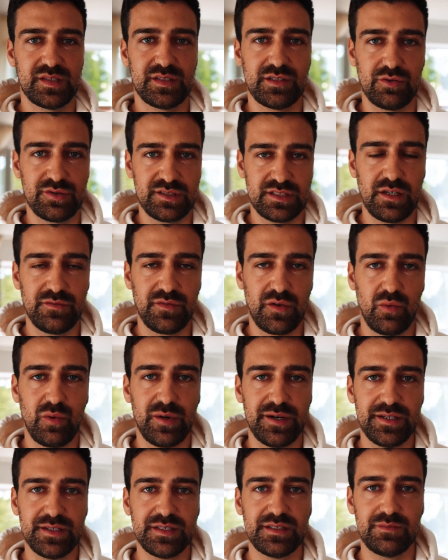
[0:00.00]
So
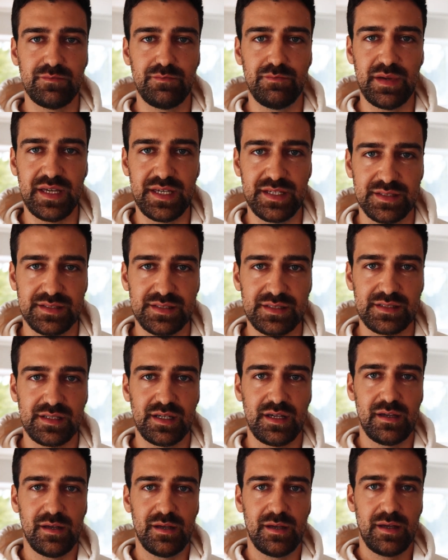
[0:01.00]
self-awareness means
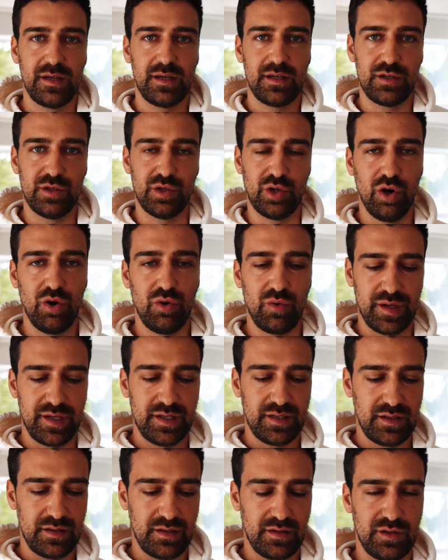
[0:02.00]

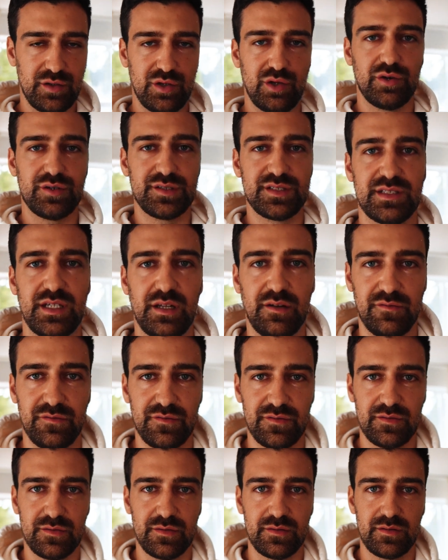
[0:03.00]
knowing
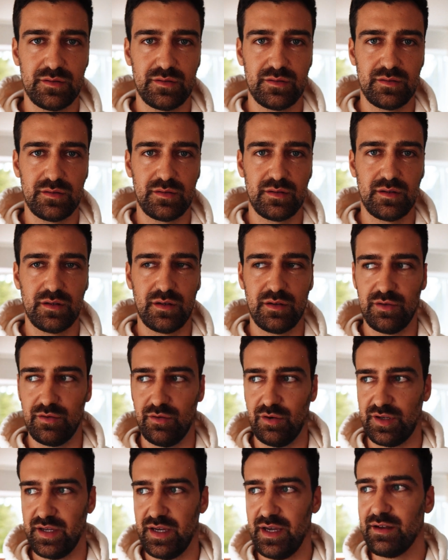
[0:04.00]
yourself,
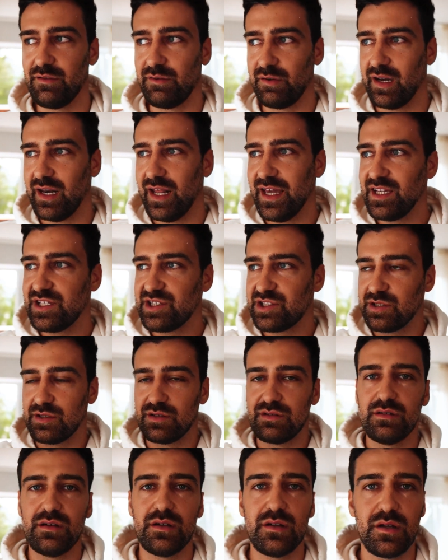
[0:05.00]
okay, in
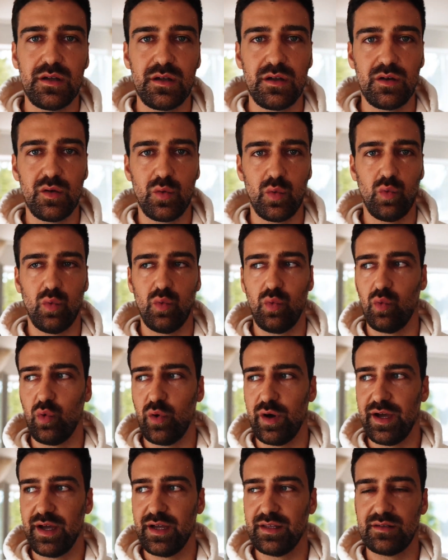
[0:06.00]
relation
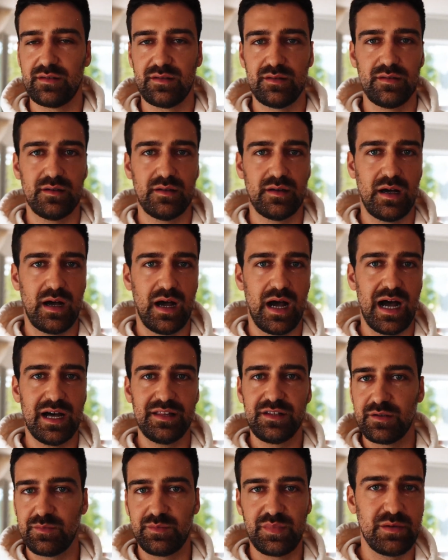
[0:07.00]
with
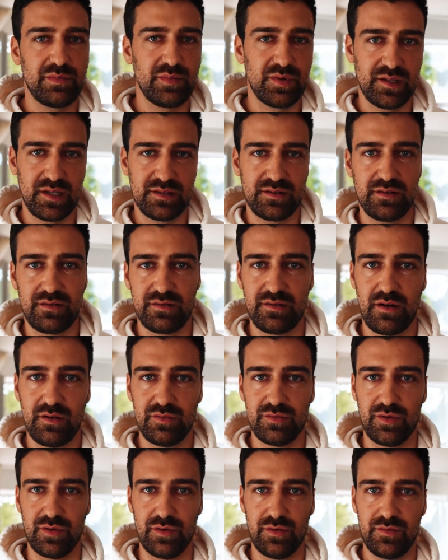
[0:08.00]
other people that are
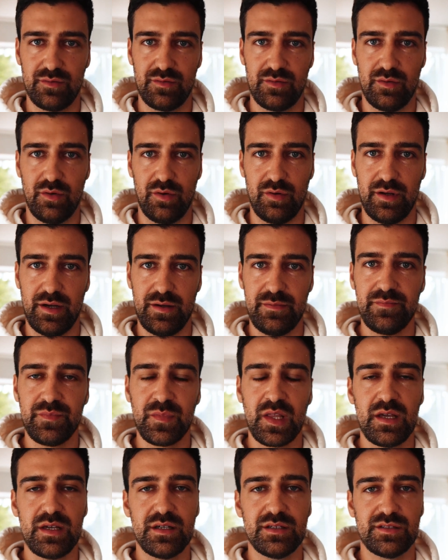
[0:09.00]
around you okay?
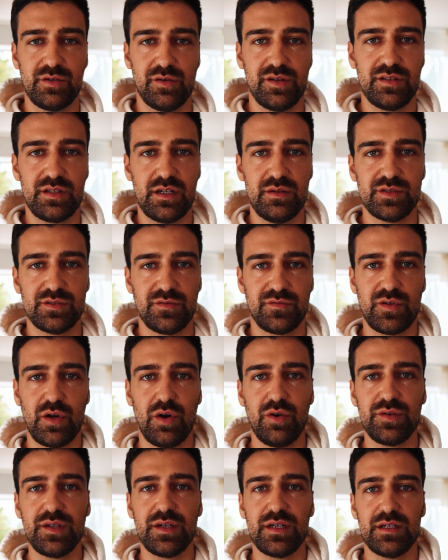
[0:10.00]
So in terms of
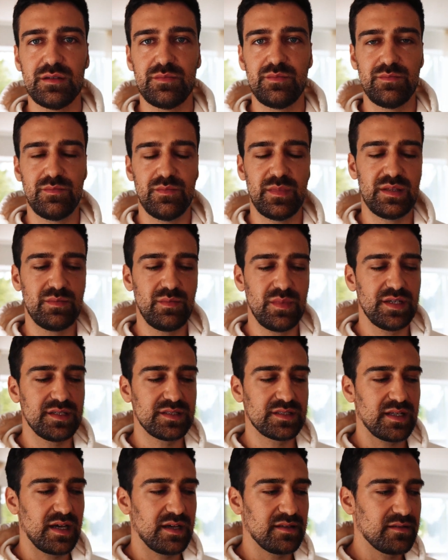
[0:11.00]
coding, it, it
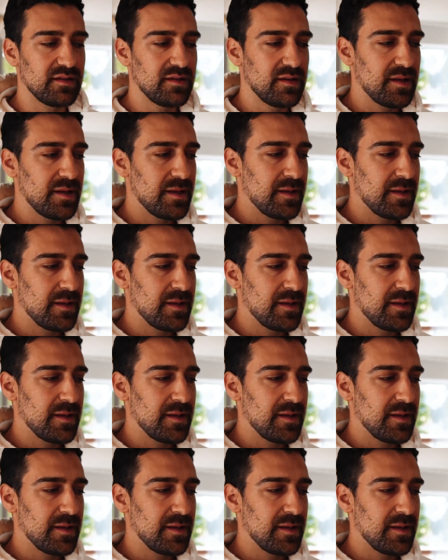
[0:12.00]
means that